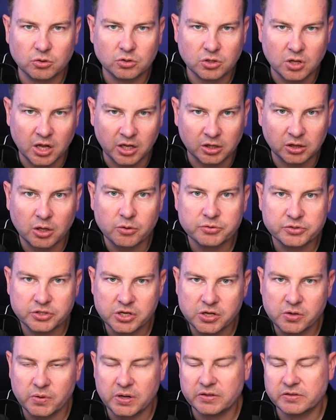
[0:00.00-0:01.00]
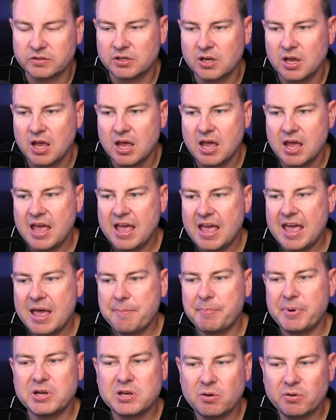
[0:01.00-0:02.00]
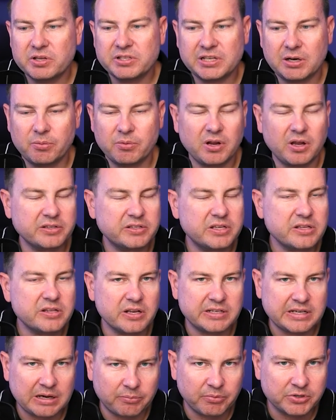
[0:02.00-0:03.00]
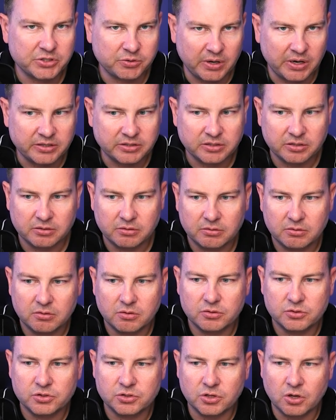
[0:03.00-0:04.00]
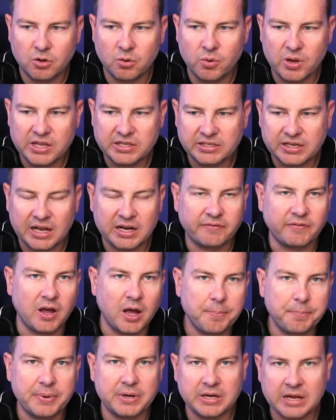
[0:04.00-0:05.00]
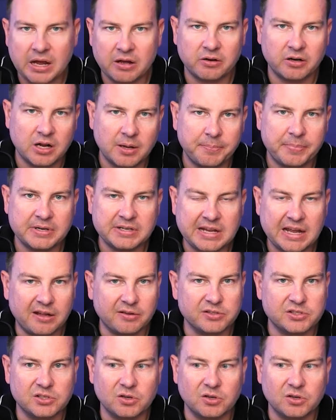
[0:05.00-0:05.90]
closed units. But notice how we're not seeing that downward trend. So it's kind of up and down and up and down. So